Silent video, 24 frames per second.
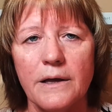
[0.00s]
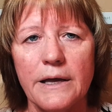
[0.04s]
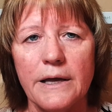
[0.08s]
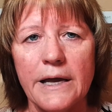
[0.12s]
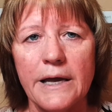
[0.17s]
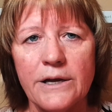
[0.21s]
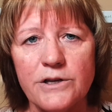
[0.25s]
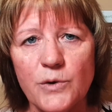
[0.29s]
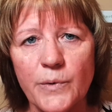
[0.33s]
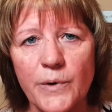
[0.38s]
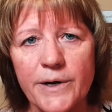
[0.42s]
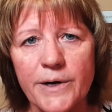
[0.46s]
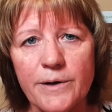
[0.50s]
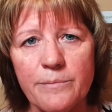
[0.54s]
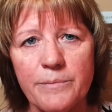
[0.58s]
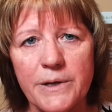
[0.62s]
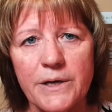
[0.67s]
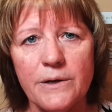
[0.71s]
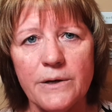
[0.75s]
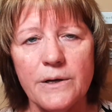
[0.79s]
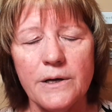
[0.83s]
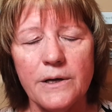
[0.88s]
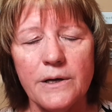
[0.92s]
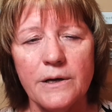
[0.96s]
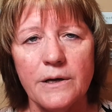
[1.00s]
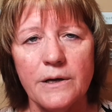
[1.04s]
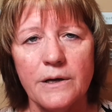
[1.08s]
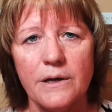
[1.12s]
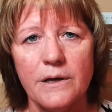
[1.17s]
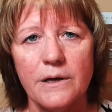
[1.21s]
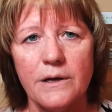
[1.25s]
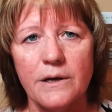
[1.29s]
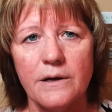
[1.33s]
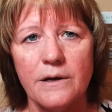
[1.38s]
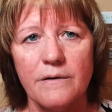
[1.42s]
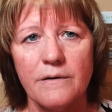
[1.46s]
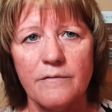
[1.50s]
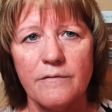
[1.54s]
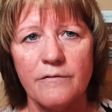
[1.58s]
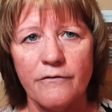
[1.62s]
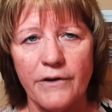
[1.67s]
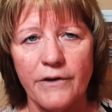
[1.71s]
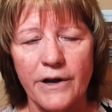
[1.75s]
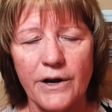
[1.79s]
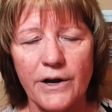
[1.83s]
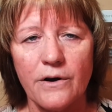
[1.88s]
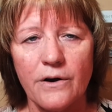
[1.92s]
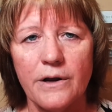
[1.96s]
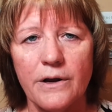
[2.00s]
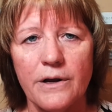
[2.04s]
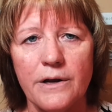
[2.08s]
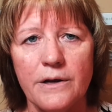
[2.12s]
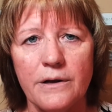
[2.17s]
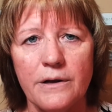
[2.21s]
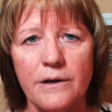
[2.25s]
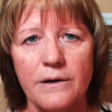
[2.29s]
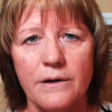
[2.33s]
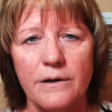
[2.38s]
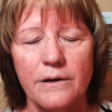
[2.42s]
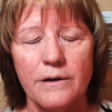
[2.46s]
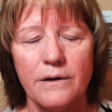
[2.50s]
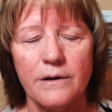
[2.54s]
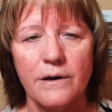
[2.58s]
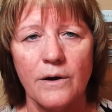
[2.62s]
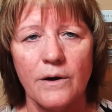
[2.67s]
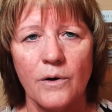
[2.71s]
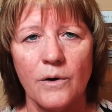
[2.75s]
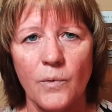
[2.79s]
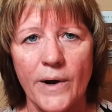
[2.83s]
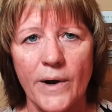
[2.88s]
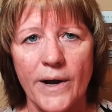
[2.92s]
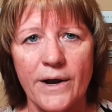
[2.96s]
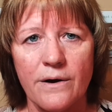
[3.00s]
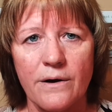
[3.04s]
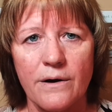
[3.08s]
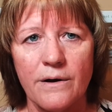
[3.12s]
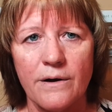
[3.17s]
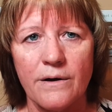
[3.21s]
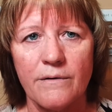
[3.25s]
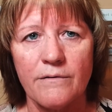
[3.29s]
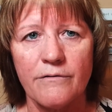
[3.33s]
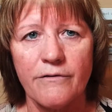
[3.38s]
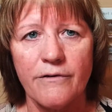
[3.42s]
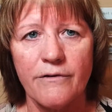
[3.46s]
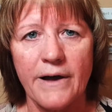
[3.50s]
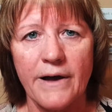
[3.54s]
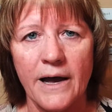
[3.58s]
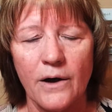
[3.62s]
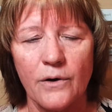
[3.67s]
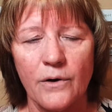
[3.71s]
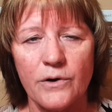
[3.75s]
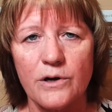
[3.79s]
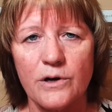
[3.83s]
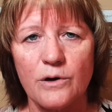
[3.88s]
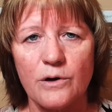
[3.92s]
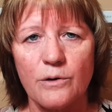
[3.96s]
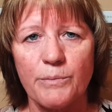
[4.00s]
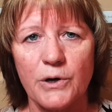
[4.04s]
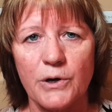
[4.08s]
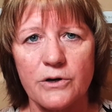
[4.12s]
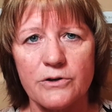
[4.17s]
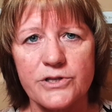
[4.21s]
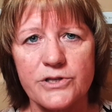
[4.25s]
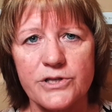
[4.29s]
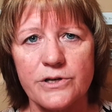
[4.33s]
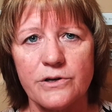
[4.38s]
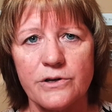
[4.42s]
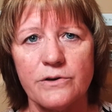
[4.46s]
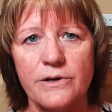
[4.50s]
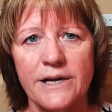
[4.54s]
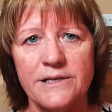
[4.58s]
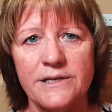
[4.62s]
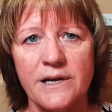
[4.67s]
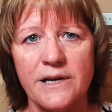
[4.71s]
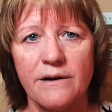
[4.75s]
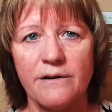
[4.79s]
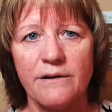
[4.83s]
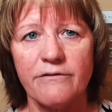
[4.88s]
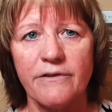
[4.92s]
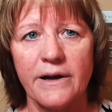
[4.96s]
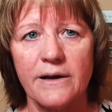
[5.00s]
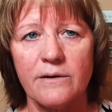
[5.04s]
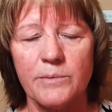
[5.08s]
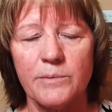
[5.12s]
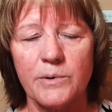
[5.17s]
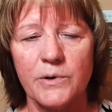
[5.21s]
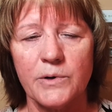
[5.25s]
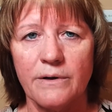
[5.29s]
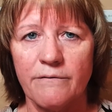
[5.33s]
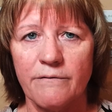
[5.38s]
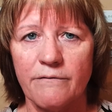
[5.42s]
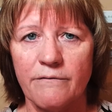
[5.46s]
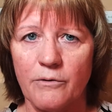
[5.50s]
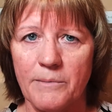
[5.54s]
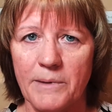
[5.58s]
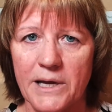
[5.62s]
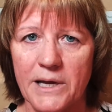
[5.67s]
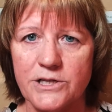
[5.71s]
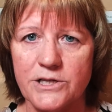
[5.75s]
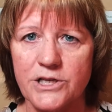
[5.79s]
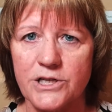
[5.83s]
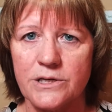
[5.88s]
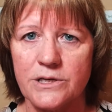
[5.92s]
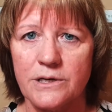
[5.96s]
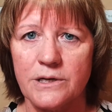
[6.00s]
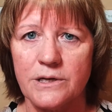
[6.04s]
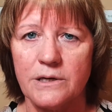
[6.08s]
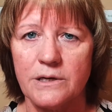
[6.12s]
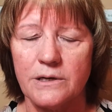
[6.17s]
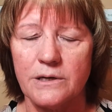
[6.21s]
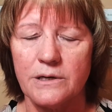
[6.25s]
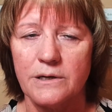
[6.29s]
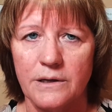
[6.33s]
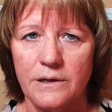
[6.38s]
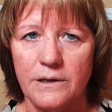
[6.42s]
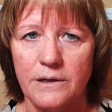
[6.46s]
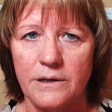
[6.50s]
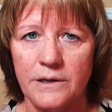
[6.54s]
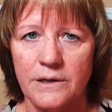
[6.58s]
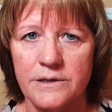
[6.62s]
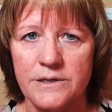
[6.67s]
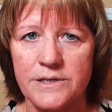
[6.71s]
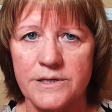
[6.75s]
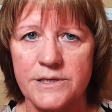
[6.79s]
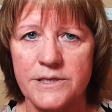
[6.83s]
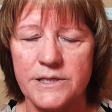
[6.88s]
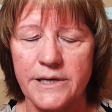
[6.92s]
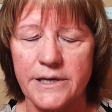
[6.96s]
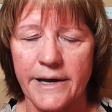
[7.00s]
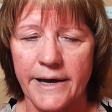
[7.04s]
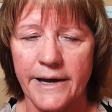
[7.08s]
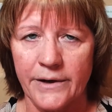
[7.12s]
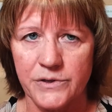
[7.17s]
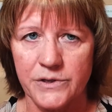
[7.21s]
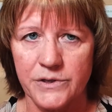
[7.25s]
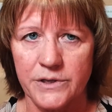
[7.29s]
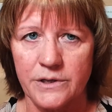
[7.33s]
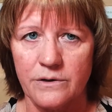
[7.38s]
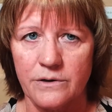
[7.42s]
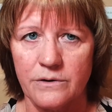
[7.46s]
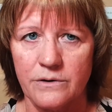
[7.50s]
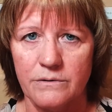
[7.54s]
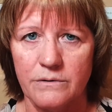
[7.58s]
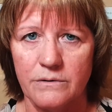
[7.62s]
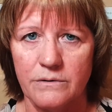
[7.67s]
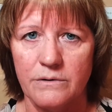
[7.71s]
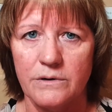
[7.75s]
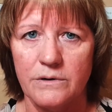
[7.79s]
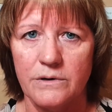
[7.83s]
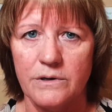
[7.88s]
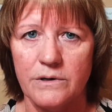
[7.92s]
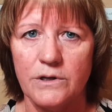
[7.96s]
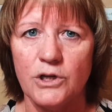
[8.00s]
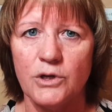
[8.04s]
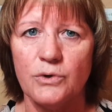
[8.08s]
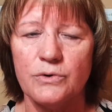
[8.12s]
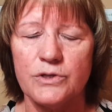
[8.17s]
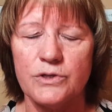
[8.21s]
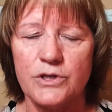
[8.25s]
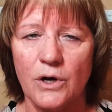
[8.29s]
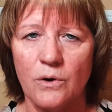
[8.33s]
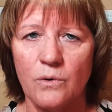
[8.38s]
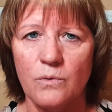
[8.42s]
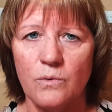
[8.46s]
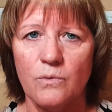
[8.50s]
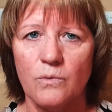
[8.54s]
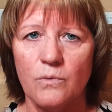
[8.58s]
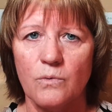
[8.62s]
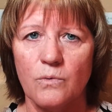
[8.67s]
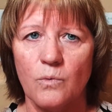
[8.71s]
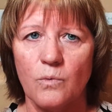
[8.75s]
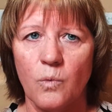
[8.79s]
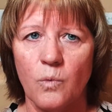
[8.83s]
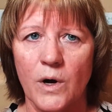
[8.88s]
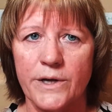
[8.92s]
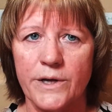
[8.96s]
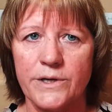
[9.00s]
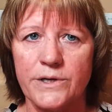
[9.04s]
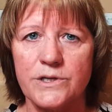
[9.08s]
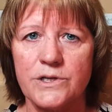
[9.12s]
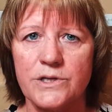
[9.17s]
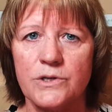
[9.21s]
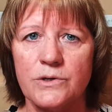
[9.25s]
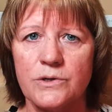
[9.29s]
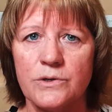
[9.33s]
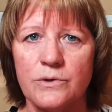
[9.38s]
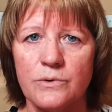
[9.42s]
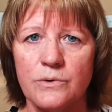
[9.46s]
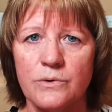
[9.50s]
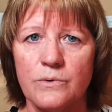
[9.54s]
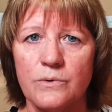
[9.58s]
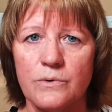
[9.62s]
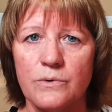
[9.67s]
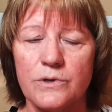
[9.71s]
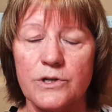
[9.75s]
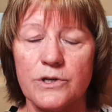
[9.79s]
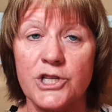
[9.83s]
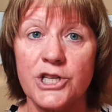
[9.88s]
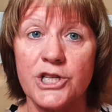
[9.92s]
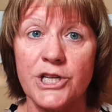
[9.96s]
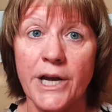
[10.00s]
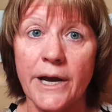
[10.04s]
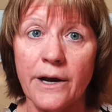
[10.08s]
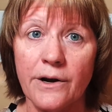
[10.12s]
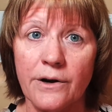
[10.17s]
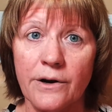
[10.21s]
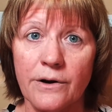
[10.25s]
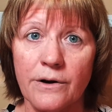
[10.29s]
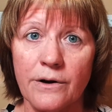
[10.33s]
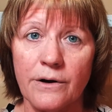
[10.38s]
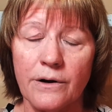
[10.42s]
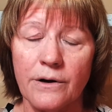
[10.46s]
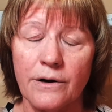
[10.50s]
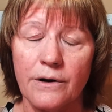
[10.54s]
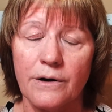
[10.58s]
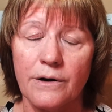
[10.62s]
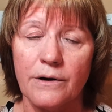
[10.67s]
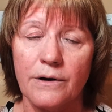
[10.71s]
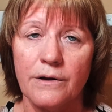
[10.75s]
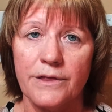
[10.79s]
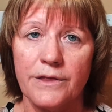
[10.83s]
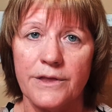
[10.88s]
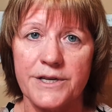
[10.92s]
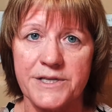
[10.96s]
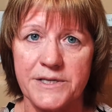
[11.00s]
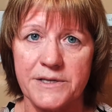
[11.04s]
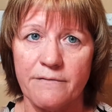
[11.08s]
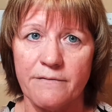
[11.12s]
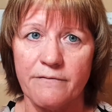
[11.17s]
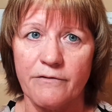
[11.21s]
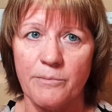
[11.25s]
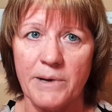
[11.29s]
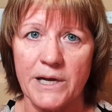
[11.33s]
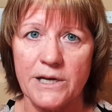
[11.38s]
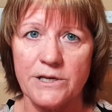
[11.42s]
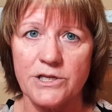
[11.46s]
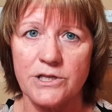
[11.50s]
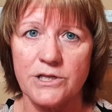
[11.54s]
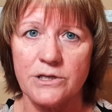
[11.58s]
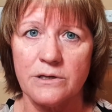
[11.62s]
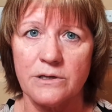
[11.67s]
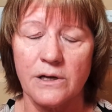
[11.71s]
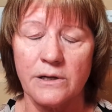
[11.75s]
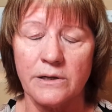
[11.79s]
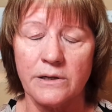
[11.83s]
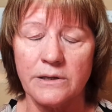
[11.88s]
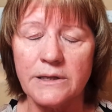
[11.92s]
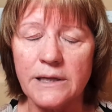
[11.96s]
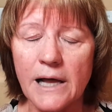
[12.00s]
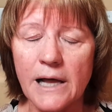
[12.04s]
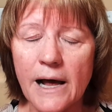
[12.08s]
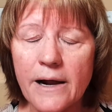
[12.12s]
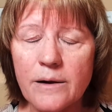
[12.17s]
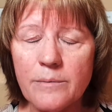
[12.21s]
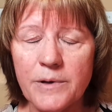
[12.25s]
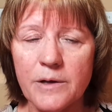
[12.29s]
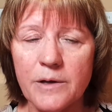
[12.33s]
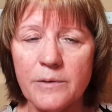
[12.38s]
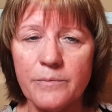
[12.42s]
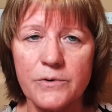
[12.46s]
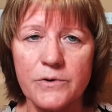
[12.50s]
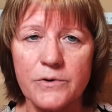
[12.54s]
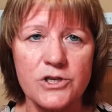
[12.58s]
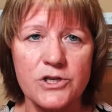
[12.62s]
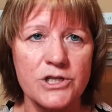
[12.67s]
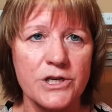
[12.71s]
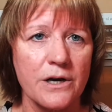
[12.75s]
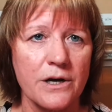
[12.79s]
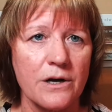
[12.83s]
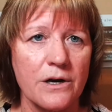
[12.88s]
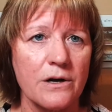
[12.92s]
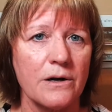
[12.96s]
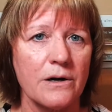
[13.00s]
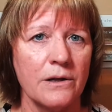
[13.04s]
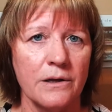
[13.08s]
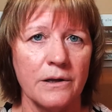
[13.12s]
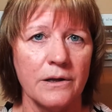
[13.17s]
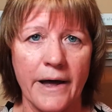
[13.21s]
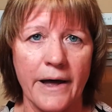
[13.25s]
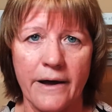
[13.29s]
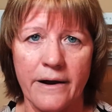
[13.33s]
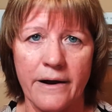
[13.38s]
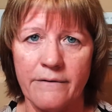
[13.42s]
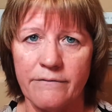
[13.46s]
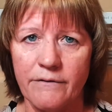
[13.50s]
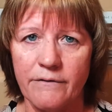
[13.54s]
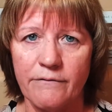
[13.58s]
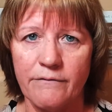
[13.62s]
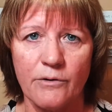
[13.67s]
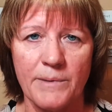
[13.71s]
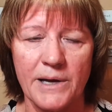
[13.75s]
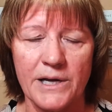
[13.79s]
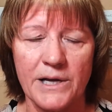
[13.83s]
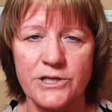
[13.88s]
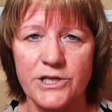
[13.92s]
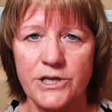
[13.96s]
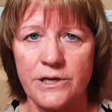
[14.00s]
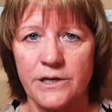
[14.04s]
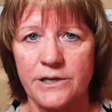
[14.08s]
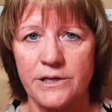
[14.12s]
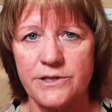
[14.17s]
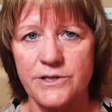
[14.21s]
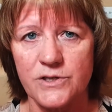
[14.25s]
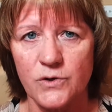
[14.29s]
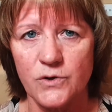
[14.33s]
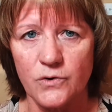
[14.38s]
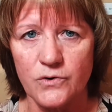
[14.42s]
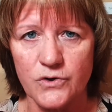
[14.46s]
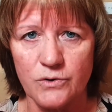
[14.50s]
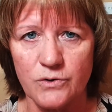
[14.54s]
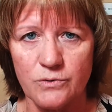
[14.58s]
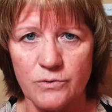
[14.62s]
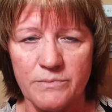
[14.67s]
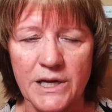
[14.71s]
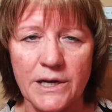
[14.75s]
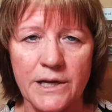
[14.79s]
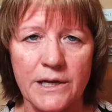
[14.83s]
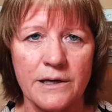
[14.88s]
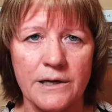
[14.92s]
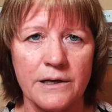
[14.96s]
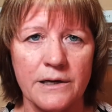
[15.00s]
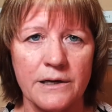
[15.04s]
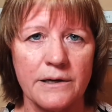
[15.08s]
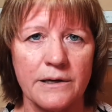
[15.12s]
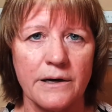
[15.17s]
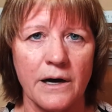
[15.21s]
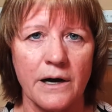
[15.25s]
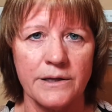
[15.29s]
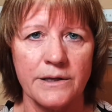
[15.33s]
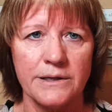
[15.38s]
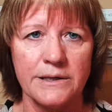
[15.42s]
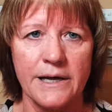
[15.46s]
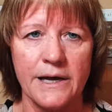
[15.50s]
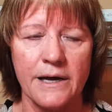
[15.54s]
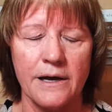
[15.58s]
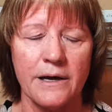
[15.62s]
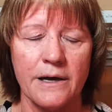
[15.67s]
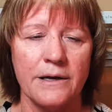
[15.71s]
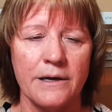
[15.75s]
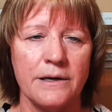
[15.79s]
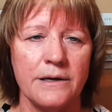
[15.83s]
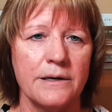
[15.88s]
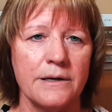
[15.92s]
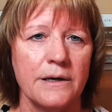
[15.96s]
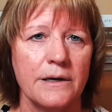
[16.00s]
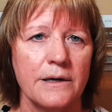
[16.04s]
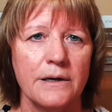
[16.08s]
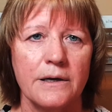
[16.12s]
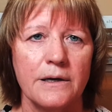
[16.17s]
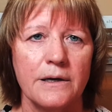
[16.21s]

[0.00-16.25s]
And you want to be very aware of how your personal identifiable information is out there. You don't want to share this information. A lot of people share a lot of information on social media, online,